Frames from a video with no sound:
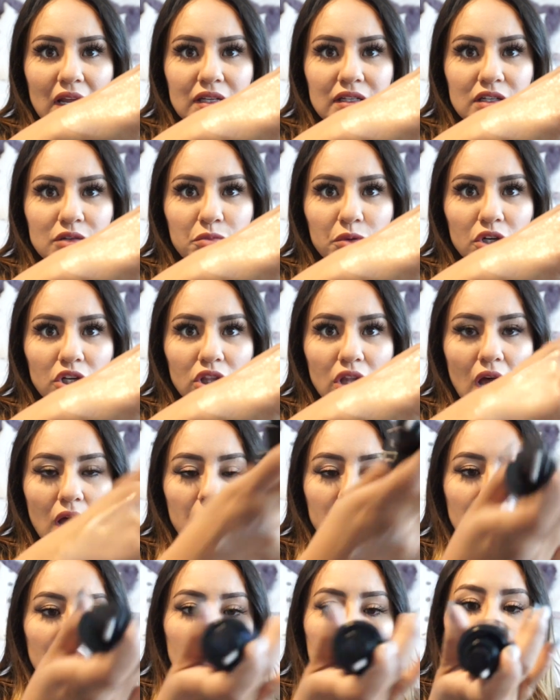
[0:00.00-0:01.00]
I did put a lot,
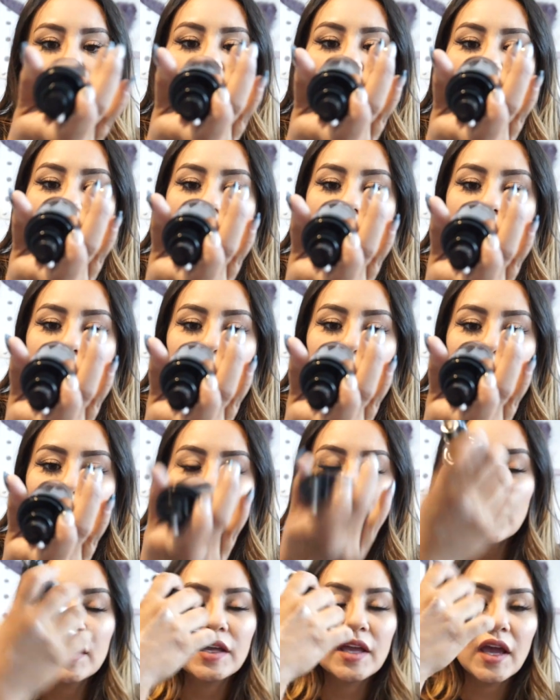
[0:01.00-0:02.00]
but this
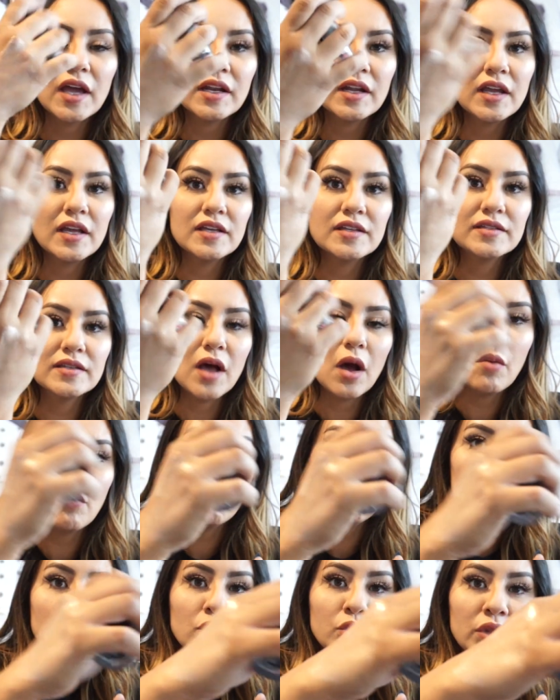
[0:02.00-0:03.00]
one again is
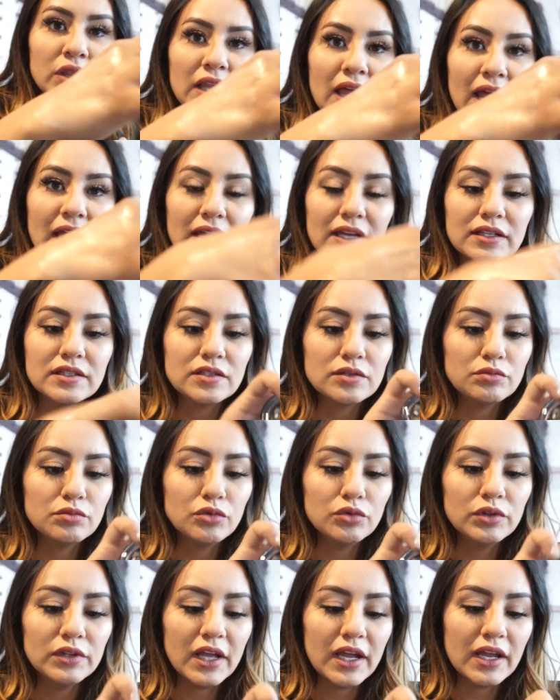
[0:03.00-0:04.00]
Moonlight.
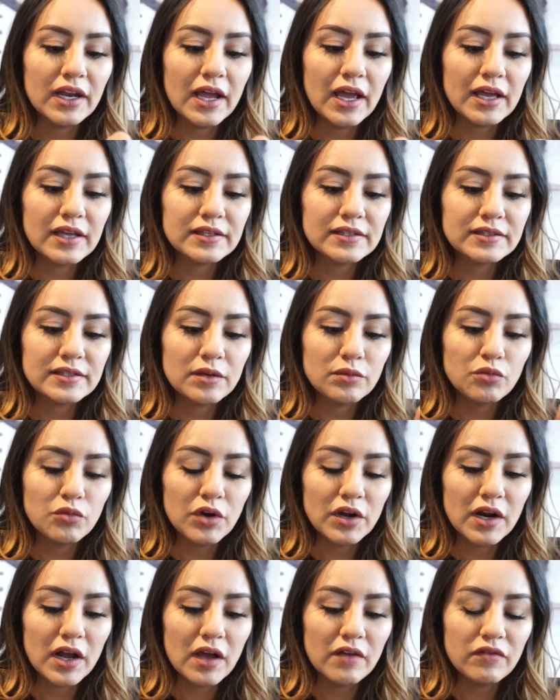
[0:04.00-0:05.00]
Moonlight has
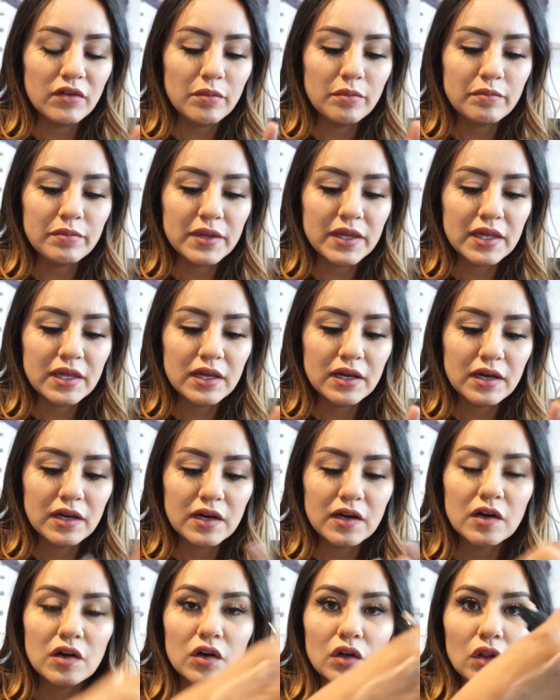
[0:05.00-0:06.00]
somewhat of a pink
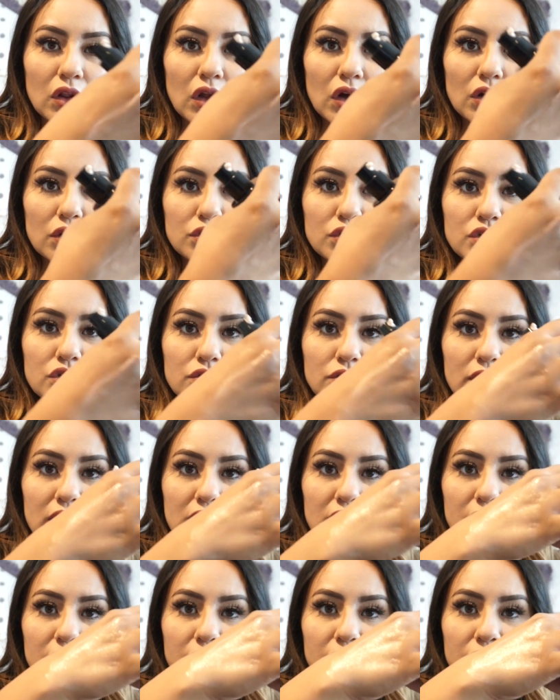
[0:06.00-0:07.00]
glow to
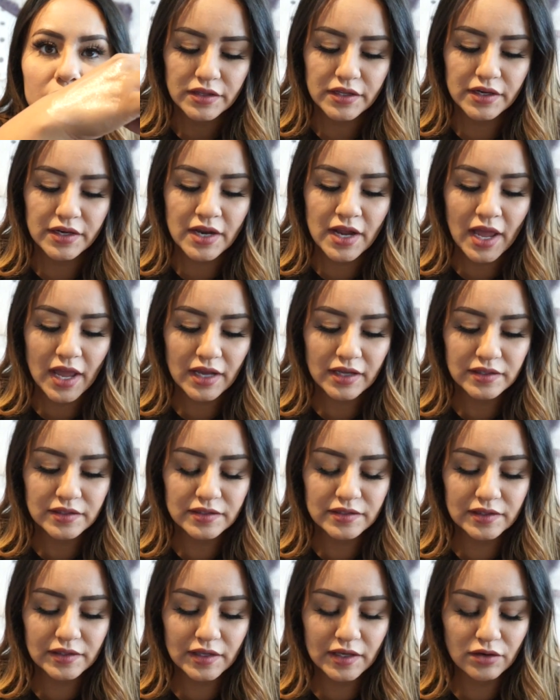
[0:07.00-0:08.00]
it. The
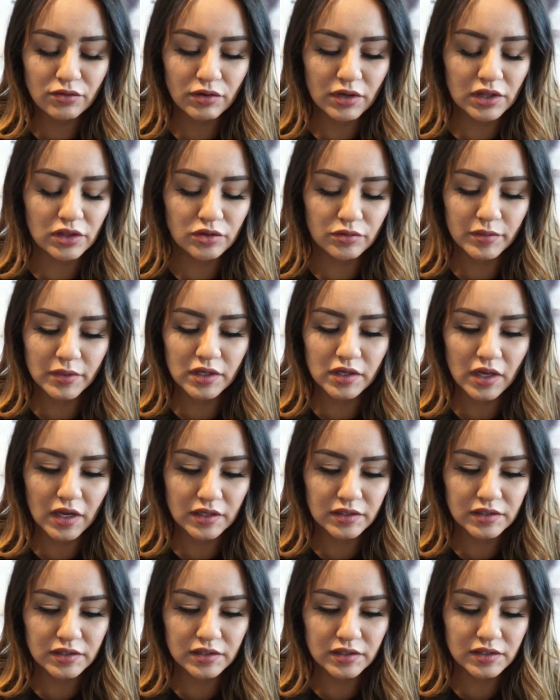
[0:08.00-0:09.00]
next Liquid
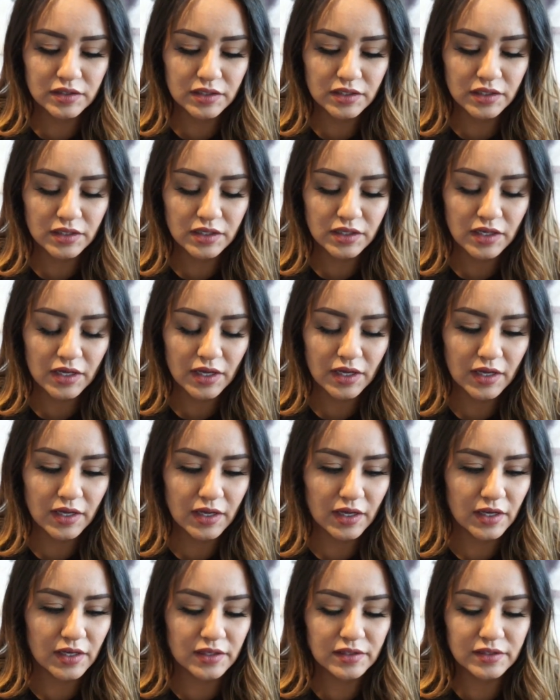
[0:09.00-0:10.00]
Luminosity
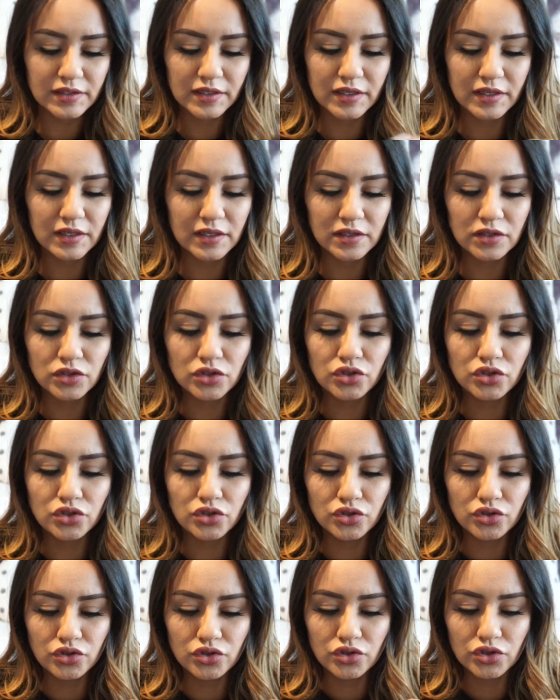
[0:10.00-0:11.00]
is in
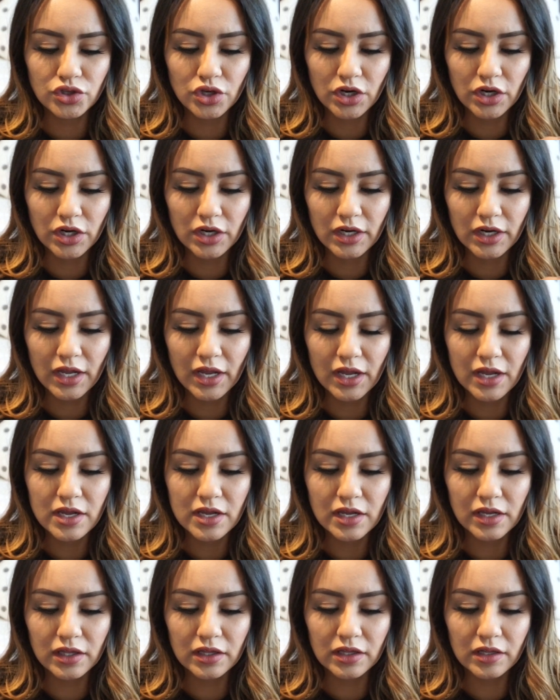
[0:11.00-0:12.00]

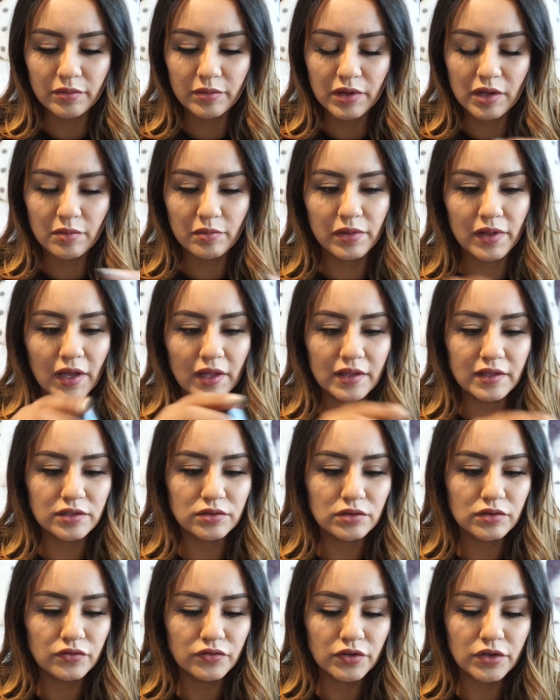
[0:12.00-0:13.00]
Starlight, and let me apply
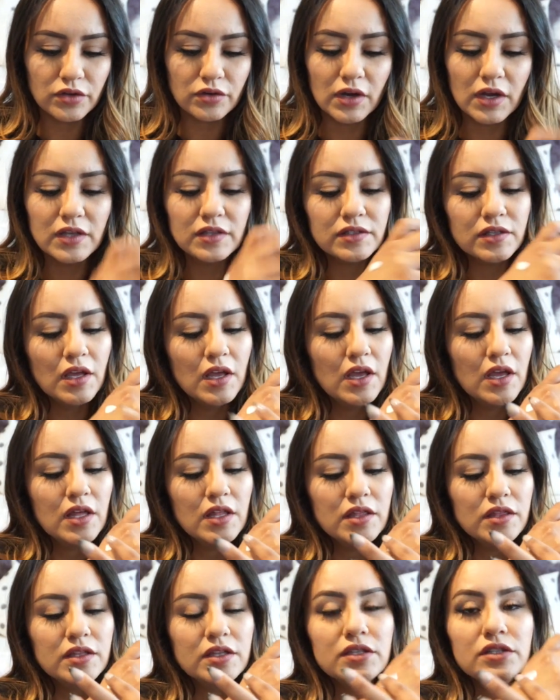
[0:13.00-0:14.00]
this one for you guys.
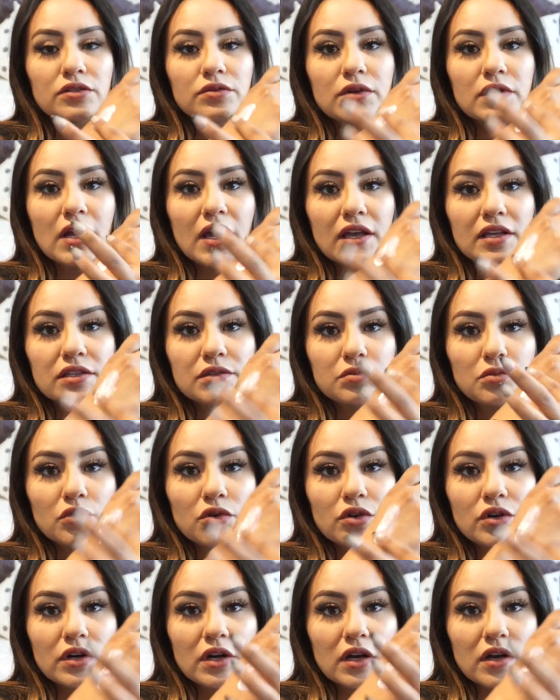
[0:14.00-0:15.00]
This one has
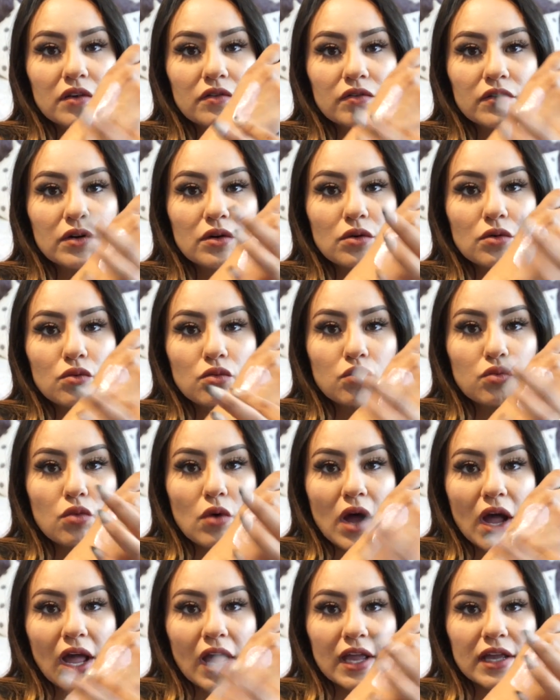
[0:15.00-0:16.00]
more of a
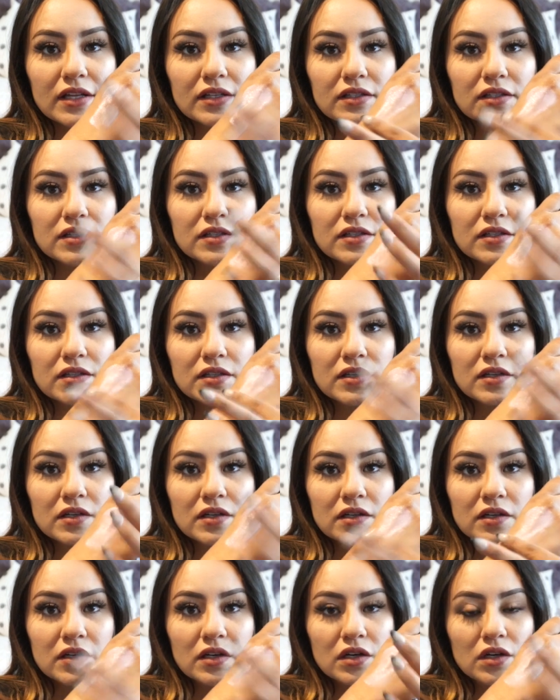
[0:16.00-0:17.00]
white
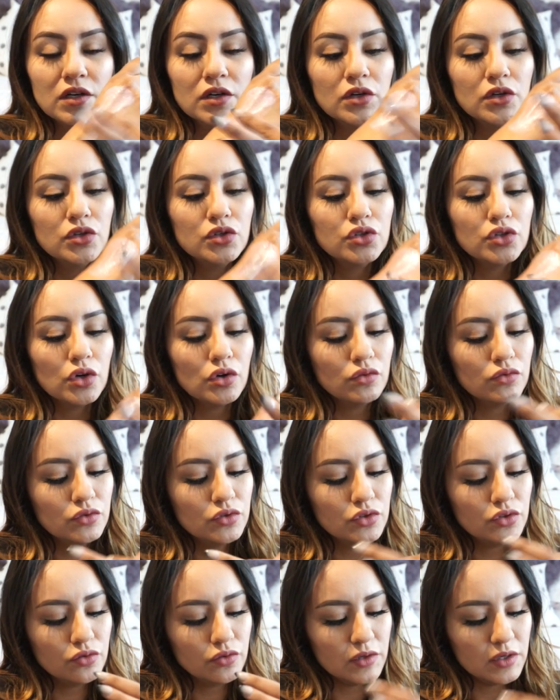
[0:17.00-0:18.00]
tone
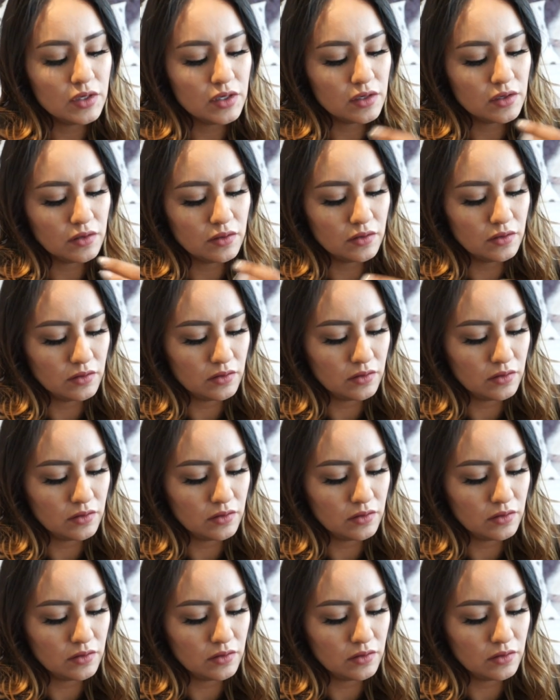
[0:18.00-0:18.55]
to it.